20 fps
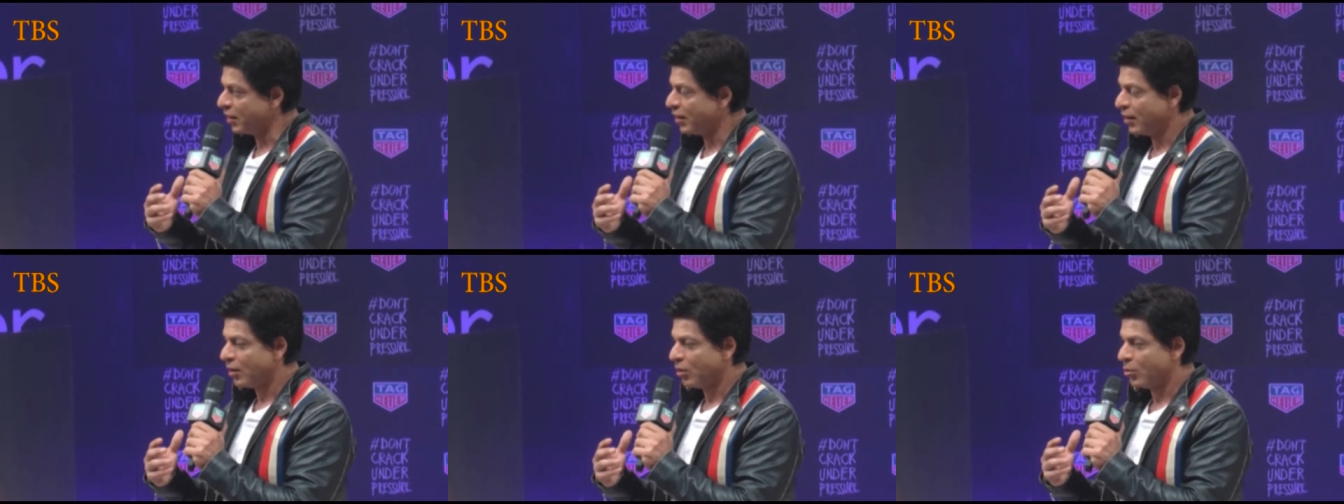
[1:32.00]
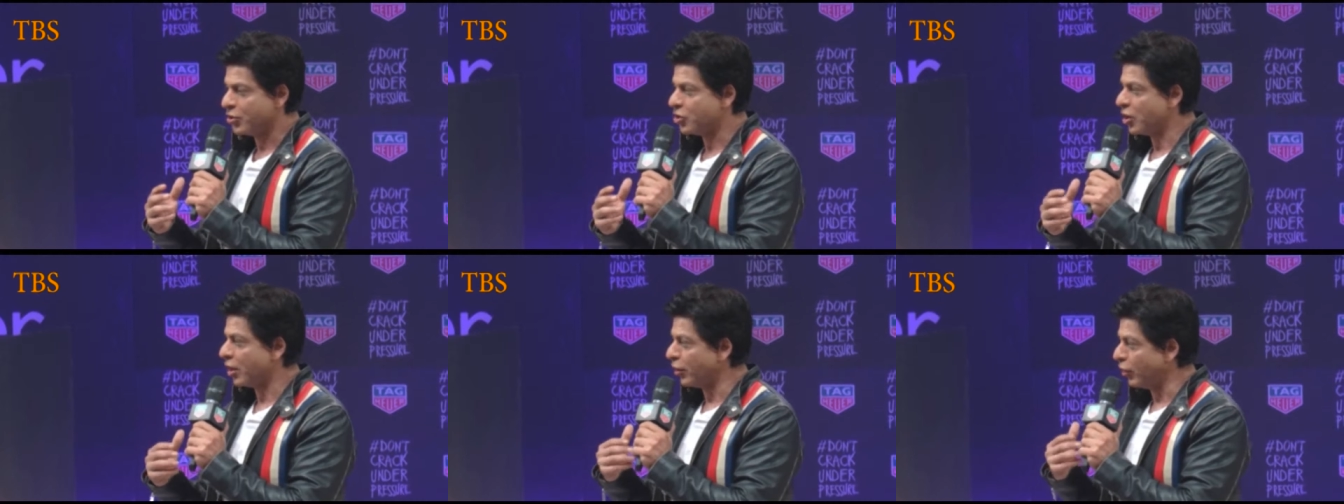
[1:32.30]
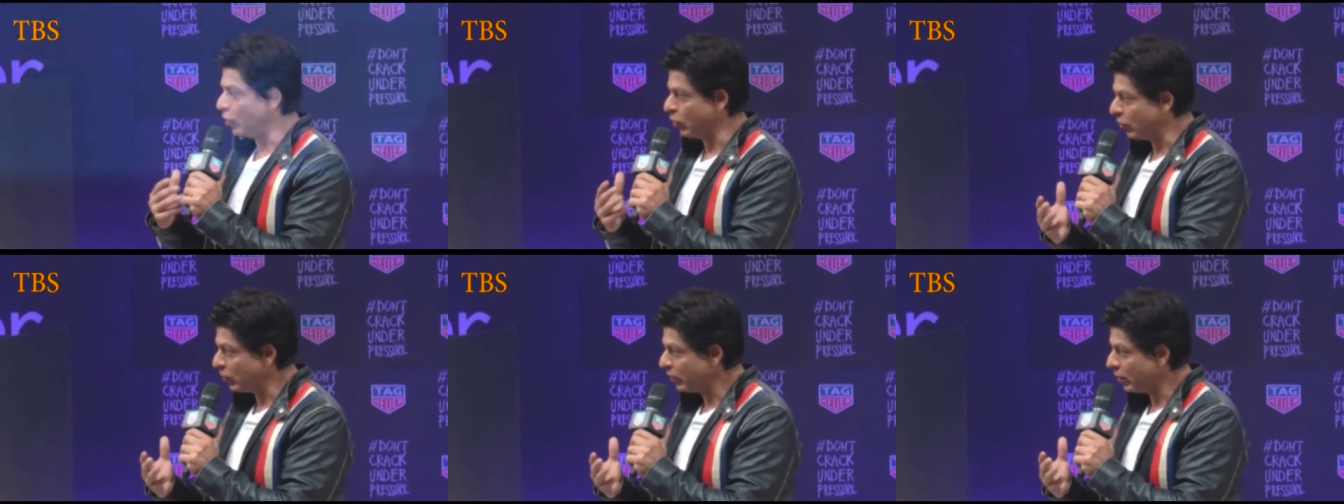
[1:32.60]
which are
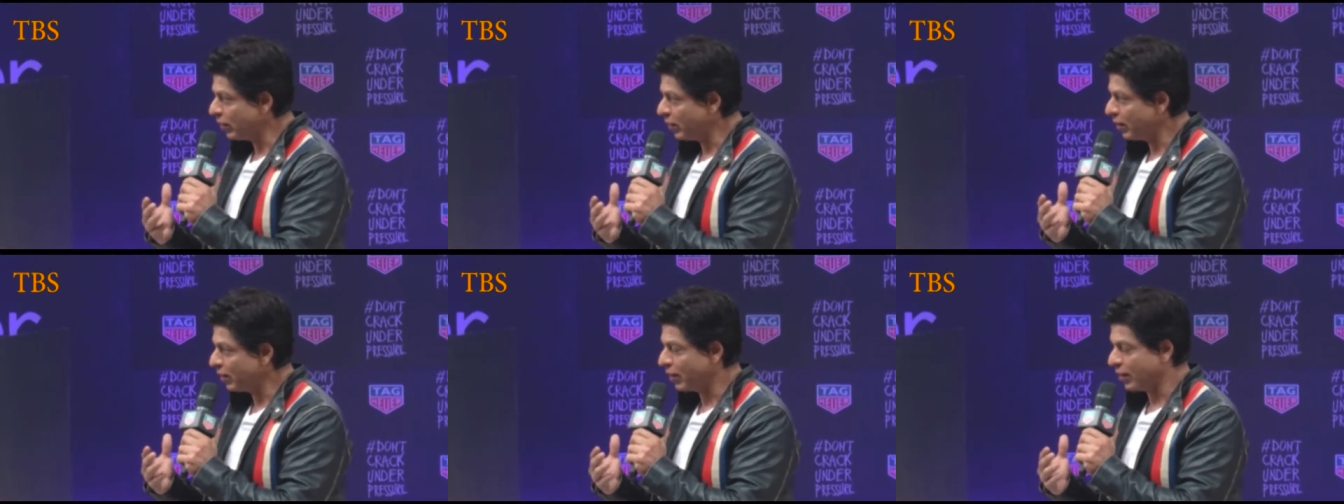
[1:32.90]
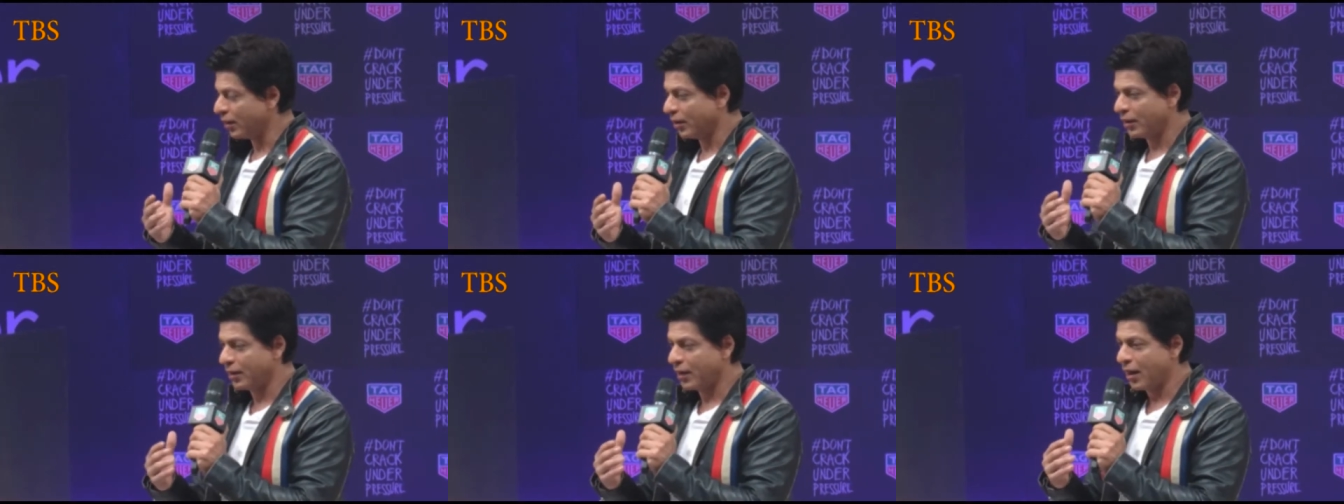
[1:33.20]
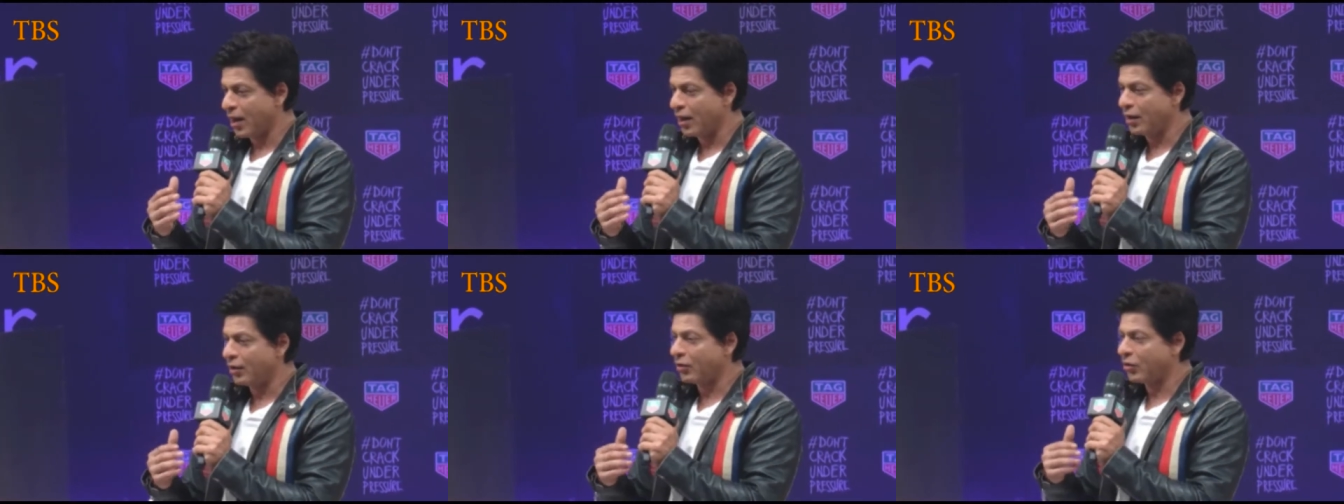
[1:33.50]
new.
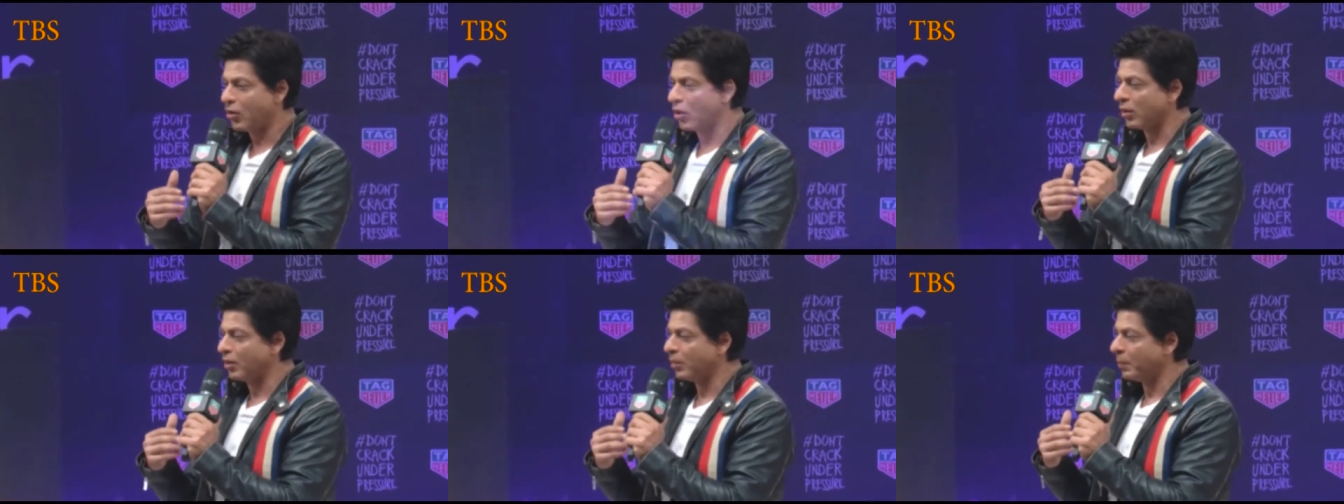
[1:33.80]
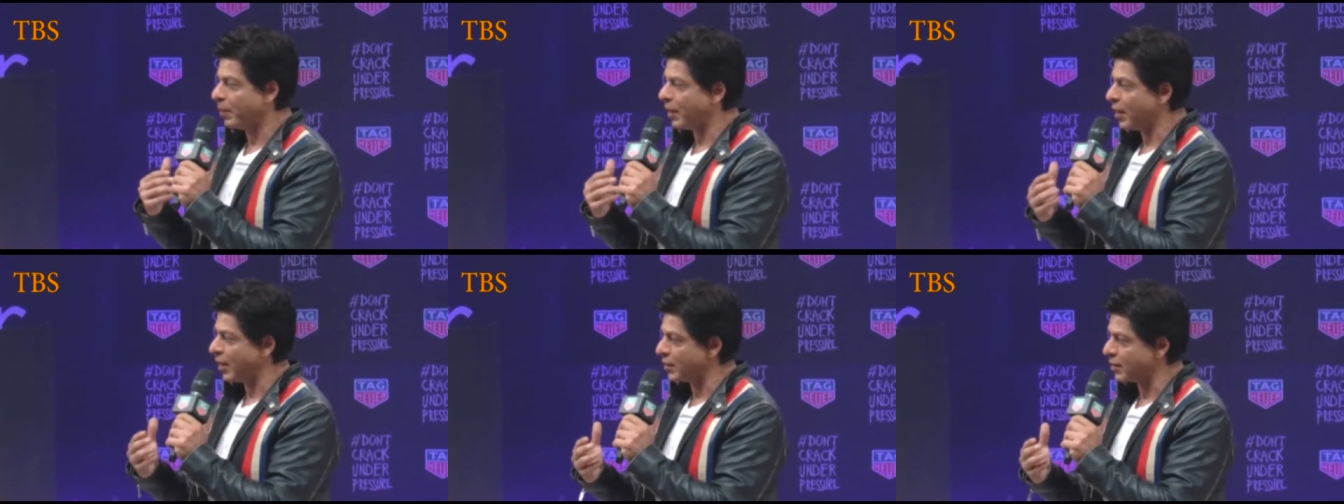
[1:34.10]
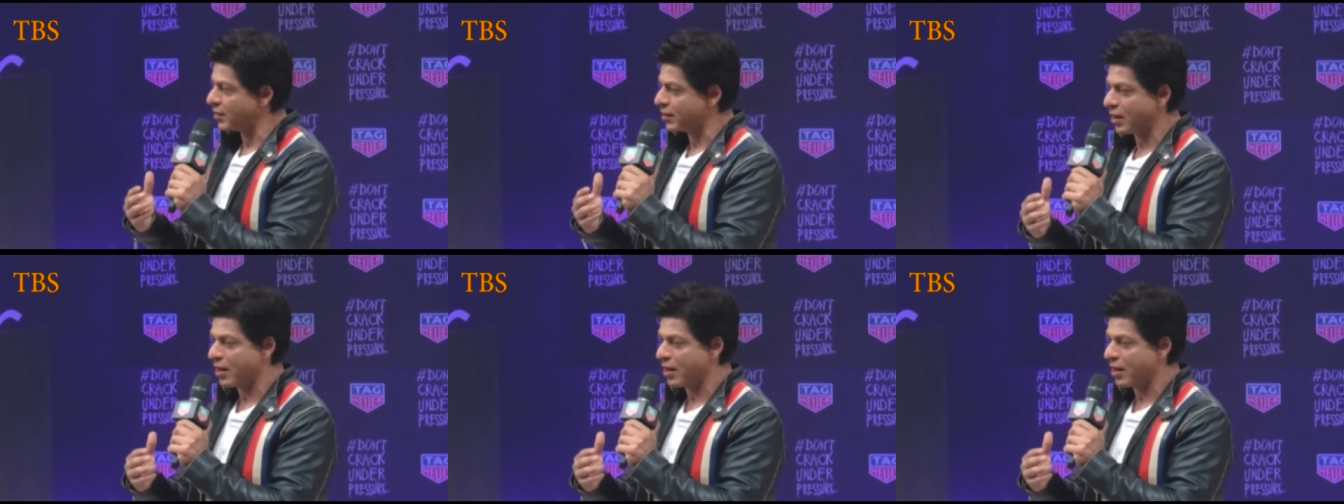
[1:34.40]
They're untrodden paths.